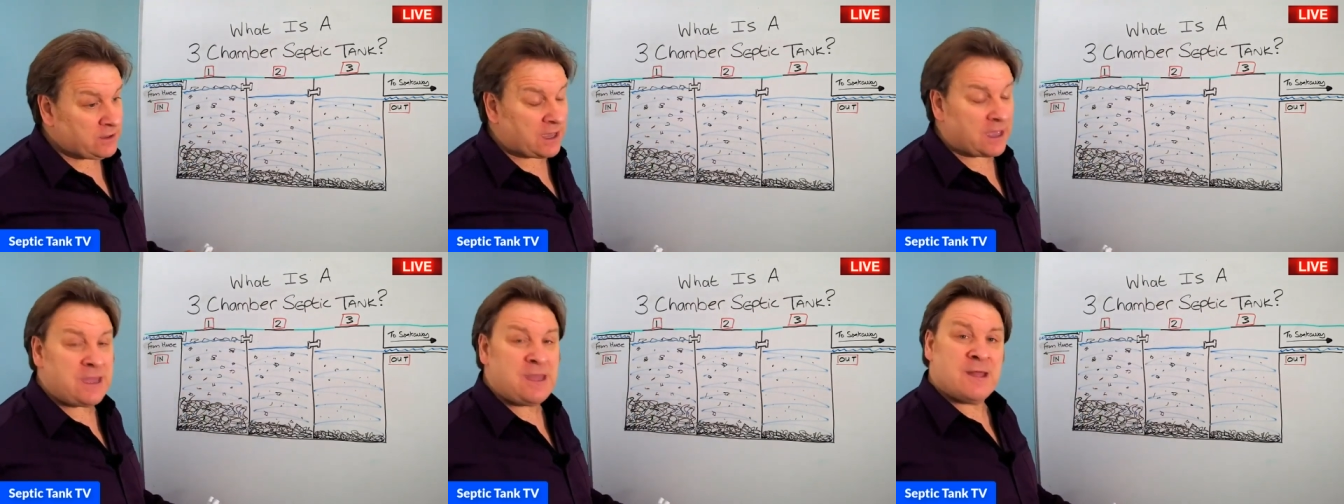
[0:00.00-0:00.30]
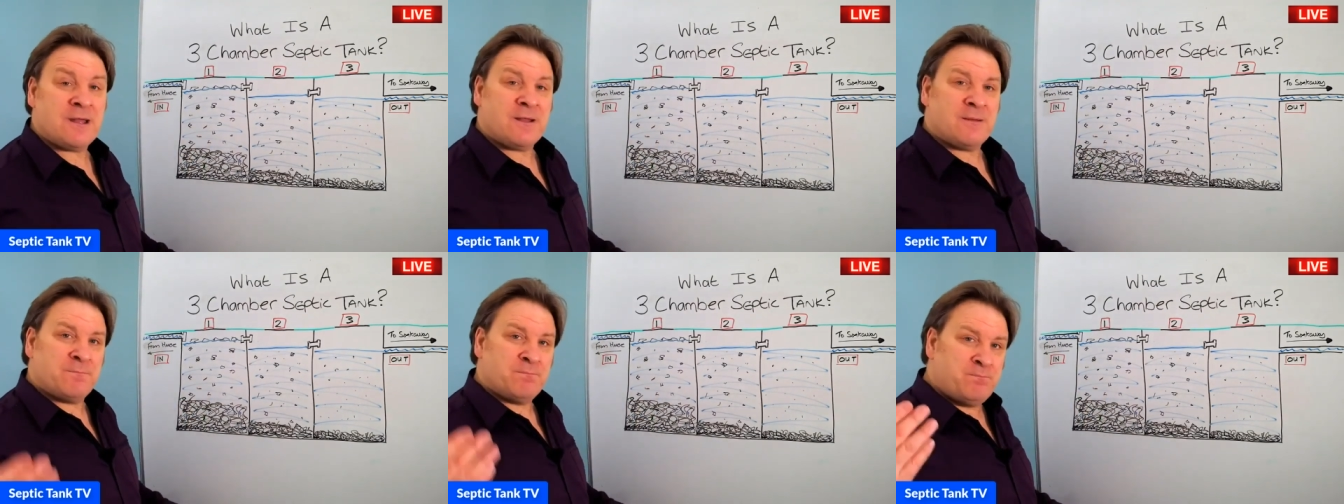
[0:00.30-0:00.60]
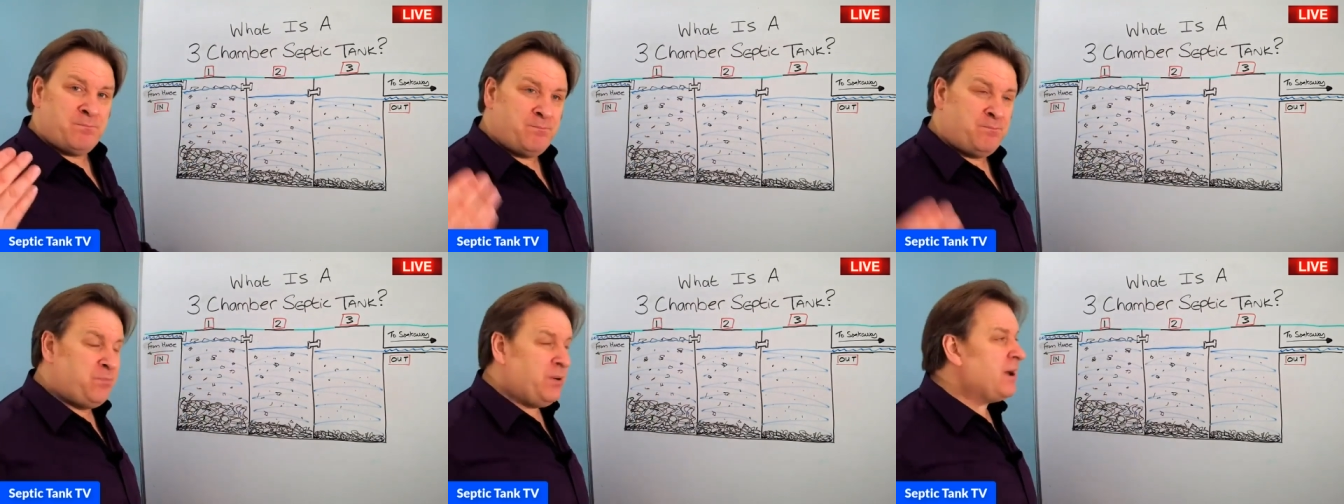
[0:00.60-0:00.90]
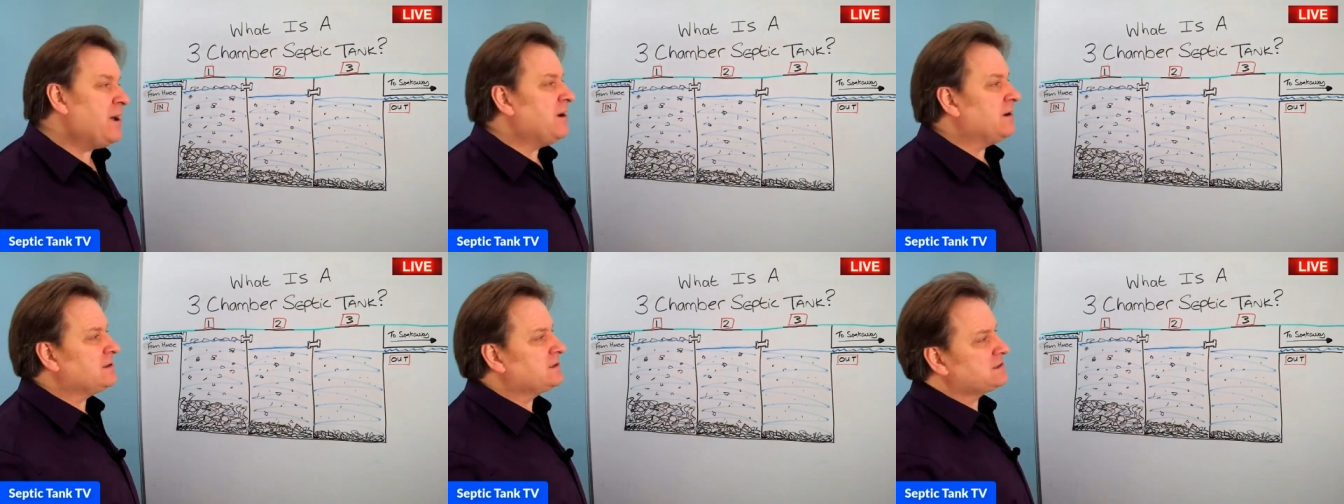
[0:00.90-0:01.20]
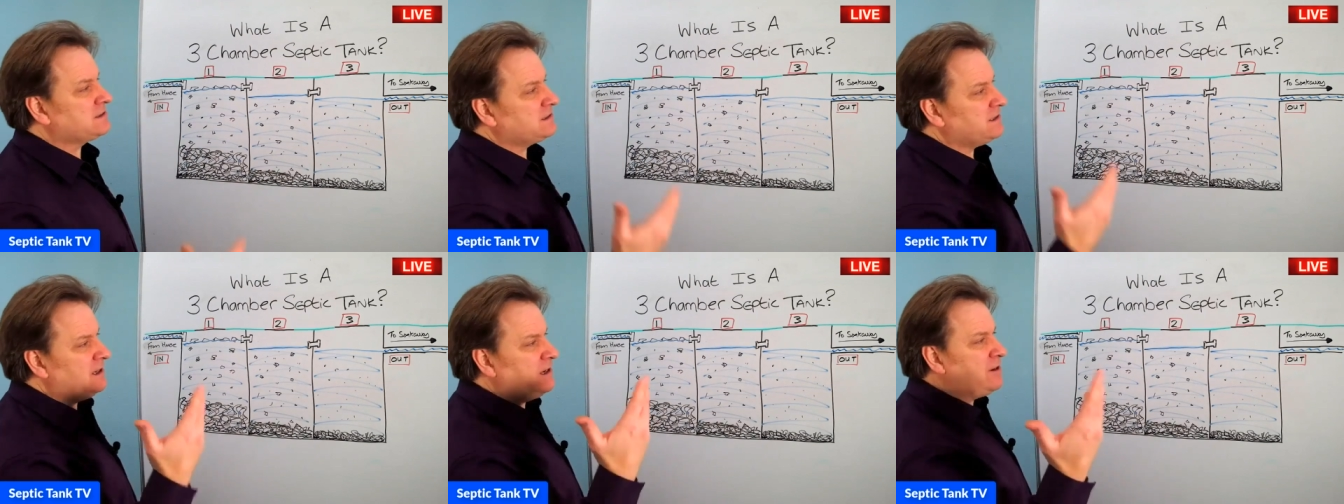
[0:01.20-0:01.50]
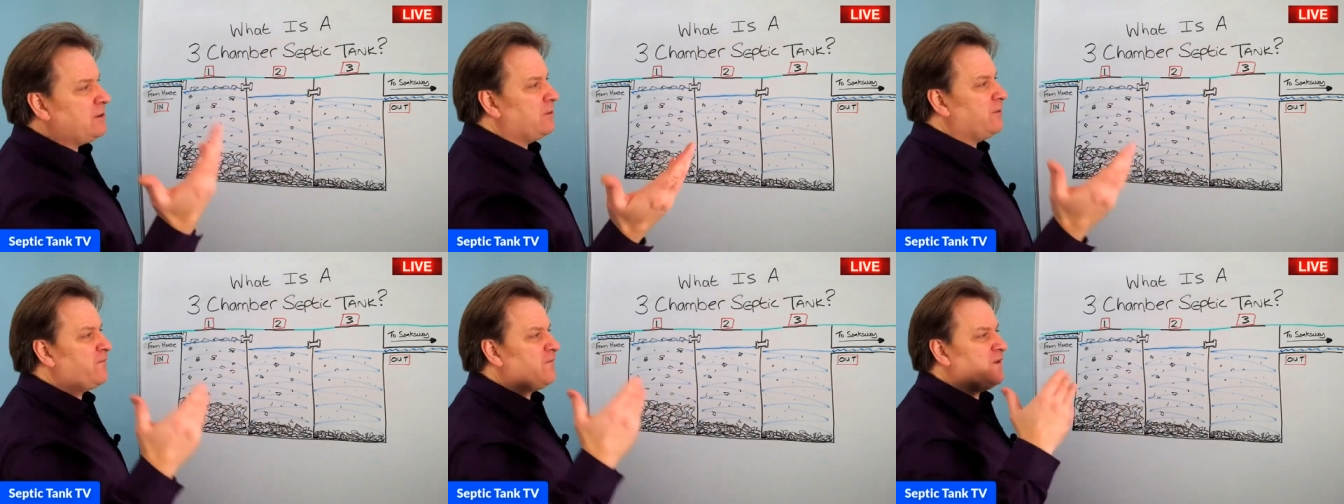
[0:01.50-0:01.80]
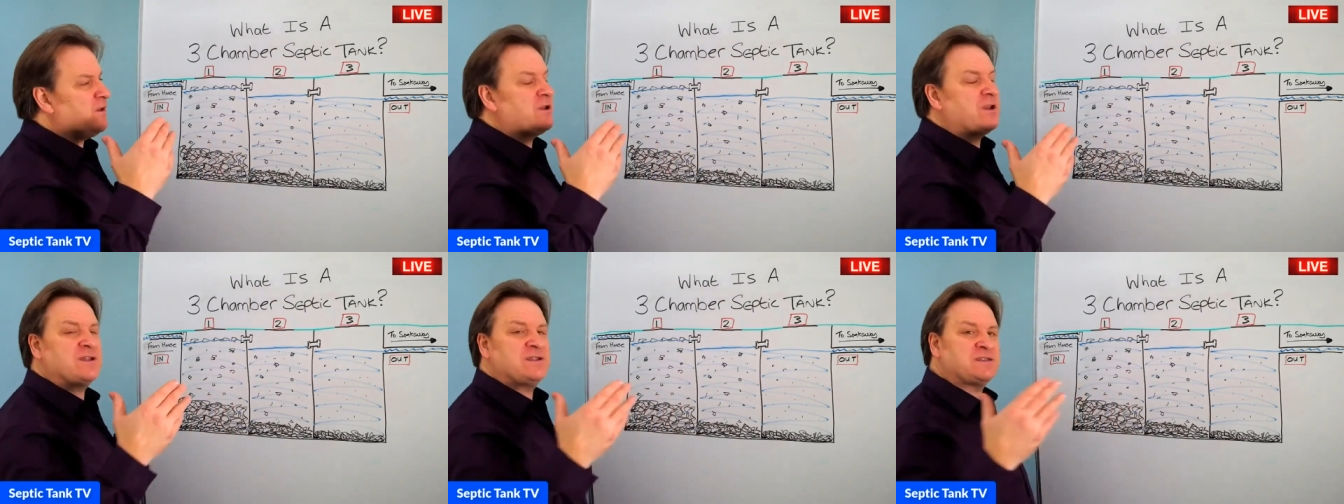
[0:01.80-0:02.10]
okay, but you know,
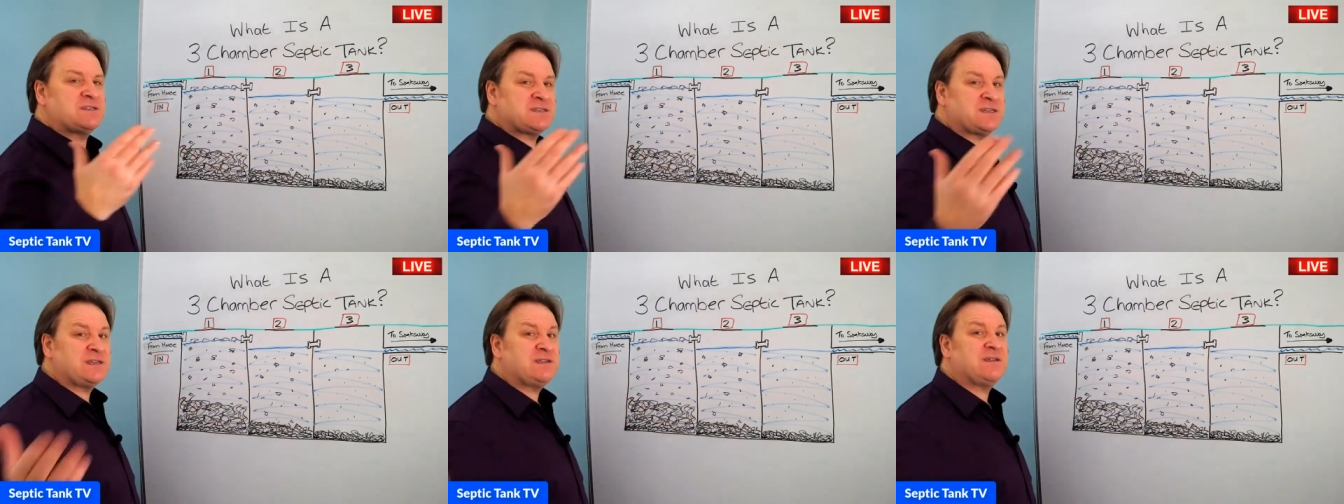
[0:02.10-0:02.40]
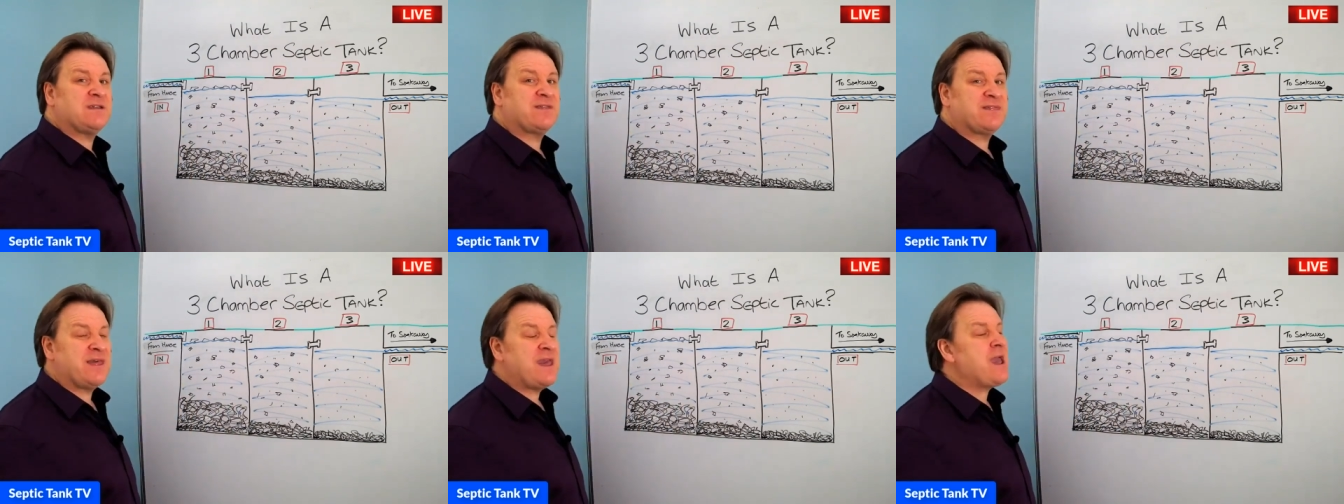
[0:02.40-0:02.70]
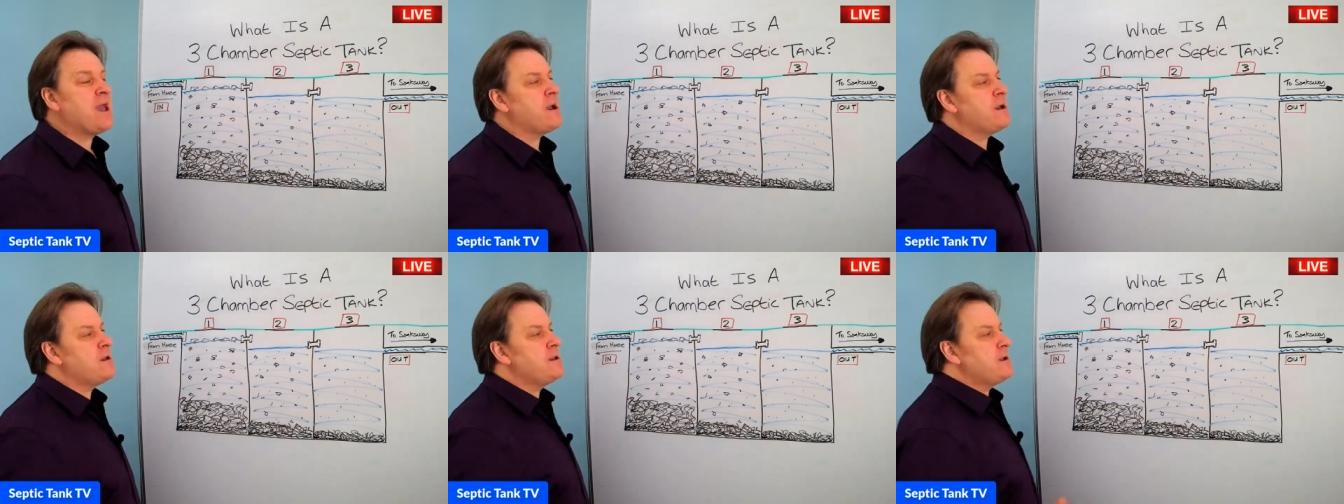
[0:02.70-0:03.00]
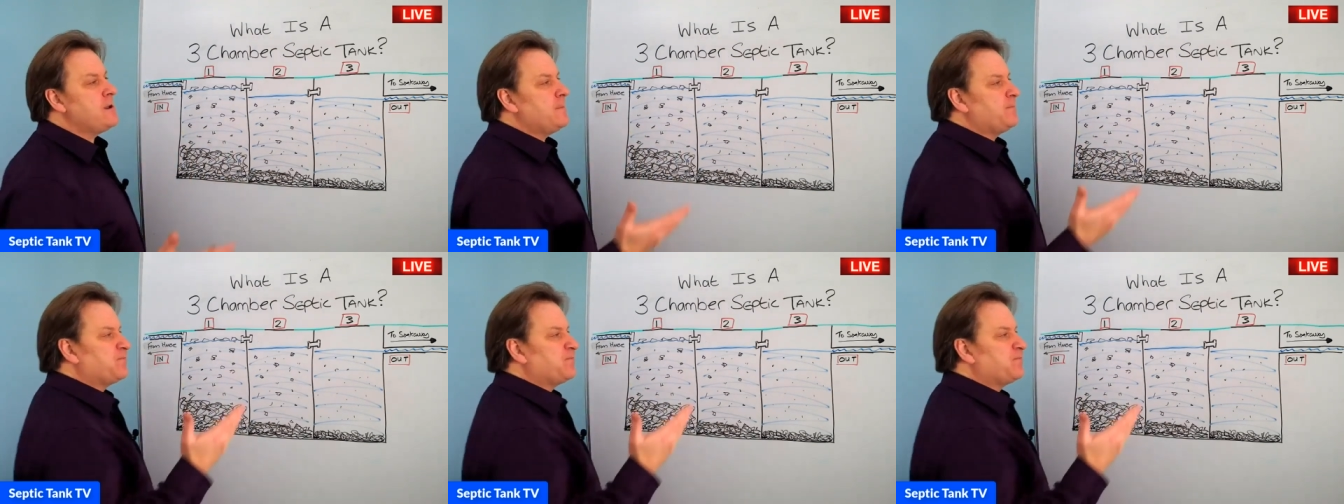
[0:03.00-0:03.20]
if you consider that,